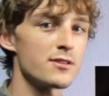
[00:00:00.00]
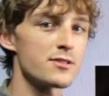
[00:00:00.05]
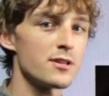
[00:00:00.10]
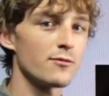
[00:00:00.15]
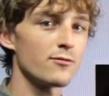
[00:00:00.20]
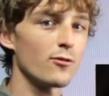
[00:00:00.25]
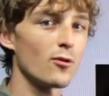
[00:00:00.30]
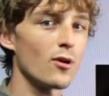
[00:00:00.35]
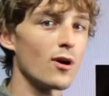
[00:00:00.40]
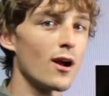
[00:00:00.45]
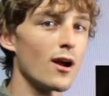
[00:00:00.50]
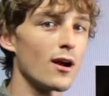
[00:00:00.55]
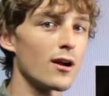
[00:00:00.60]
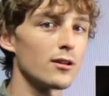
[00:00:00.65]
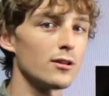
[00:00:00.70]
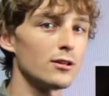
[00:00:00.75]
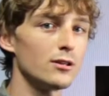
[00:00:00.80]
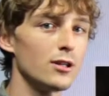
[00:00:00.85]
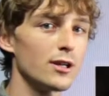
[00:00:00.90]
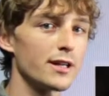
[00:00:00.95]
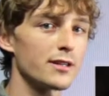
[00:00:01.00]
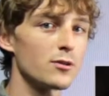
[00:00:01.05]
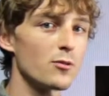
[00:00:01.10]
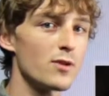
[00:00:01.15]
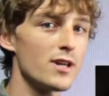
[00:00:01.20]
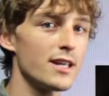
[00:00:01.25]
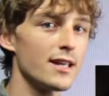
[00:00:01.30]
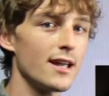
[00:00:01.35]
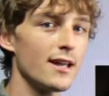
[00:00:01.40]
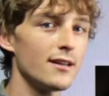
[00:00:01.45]
does it for our look at the
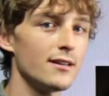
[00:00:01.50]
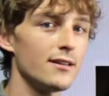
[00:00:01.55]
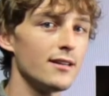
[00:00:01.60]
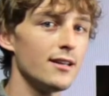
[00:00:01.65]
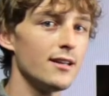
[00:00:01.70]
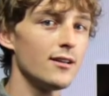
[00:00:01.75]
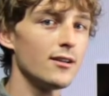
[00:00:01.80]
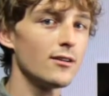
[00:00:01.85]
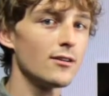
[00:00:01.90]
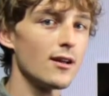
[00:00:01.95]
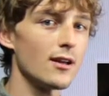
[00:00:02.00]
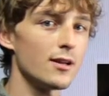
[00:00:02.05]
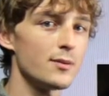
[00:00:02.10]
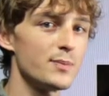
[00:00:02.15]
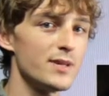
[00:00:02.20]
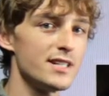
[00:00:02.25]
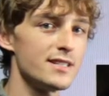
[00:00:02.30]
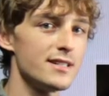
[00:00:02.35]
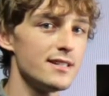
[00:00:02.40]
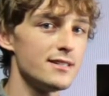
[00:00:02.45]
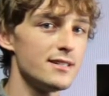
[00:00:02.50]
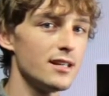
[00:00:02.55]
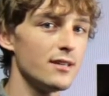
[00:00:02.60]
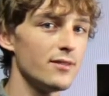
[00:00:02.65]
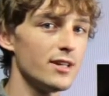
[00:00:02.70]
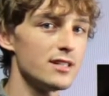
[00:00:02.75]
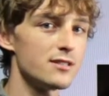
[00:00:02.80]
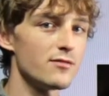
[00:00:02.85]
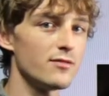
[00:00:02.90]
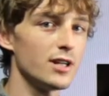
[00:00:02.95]
weekend here on
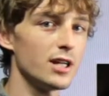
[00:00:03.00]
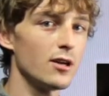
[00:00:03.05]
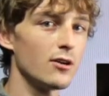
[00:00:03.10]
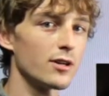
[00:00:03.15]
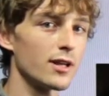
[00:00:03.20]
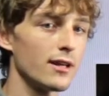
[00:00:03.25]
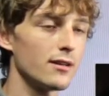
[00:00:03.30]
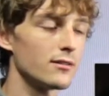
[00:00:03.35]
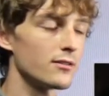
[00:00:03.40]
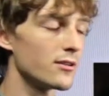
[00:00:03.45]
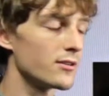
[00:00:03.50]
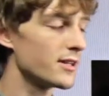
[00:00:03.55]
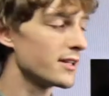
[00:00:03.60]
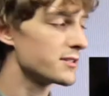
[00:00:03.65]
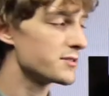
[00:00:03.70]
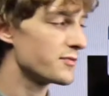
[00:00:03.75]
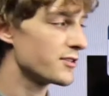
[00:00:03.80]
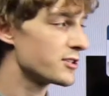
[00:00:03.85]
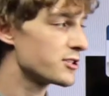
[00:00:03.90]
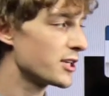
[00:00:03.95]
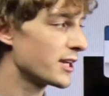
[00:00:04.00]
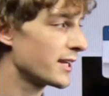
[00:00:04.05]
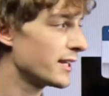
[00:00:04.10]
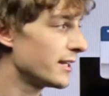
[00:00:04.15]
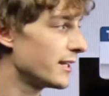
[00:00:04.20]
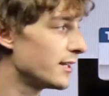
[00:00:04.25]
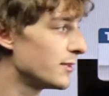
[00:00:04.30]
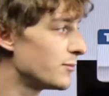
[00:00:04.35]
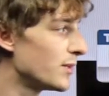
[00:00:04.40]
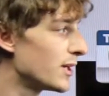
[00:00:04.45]
BCTV's video calendar. Thanks for
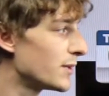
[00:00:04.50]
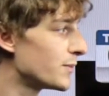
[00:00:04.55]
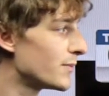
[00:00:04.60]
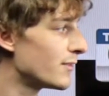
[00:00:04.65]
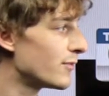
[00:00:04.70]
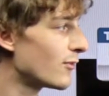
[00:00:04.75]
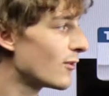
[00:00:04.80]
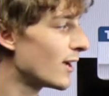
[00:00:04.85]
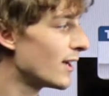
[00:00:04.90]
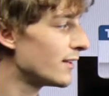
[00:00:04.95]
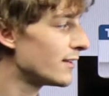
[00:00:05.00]
checking in. But before